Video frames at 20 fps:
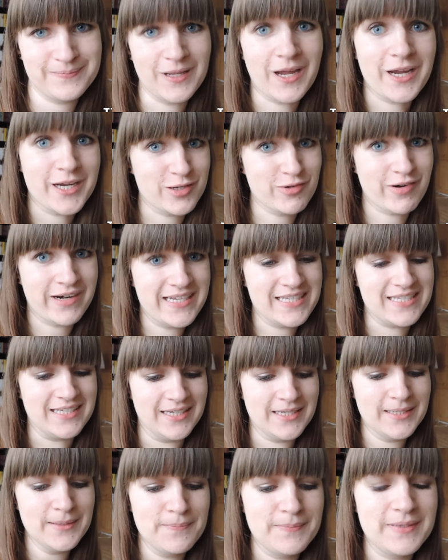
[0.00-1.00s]
like
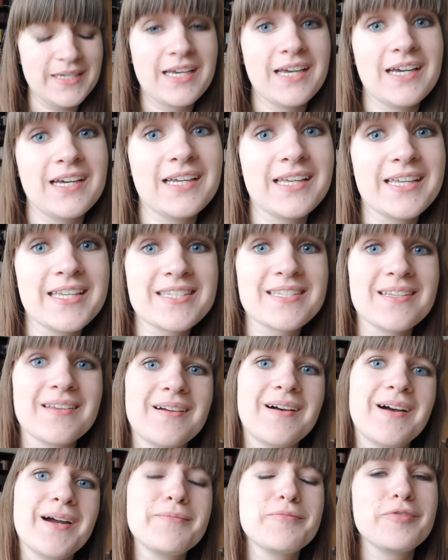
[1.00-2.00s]
crazy because
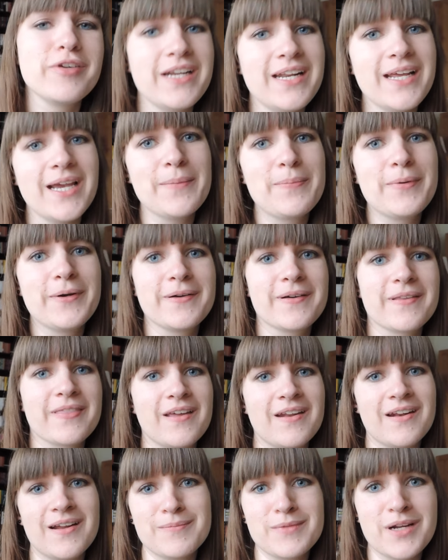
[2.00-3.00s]
I'm reading a book
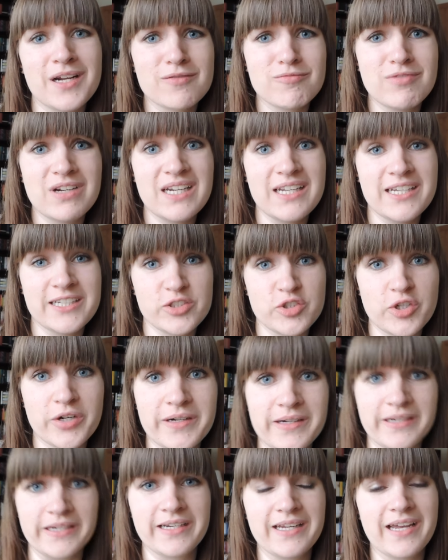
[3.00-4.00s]
that I'm not really
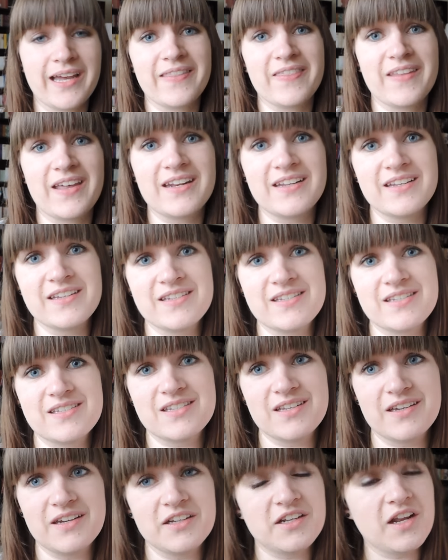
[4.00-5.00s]
enjoying, and that
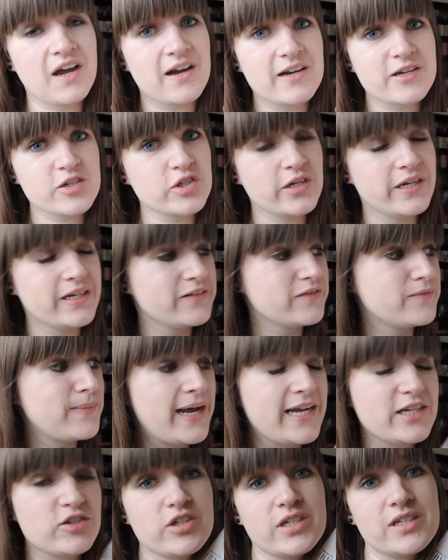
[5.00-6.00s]
is A Darker Shade of
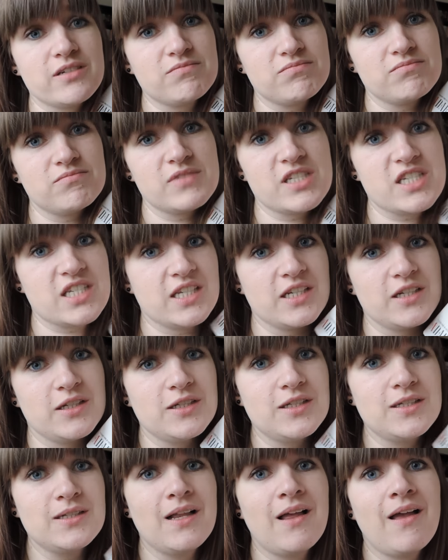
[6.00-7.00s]
Magic,
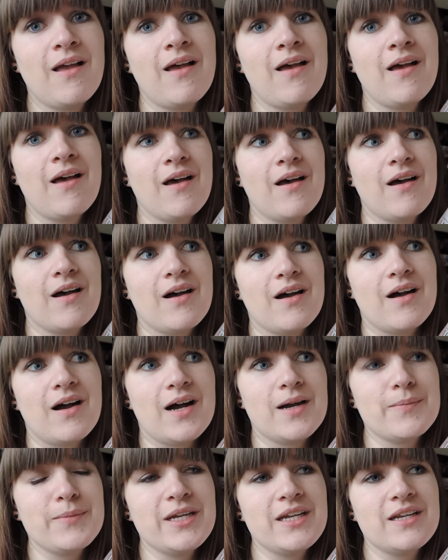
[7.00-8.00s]
still. I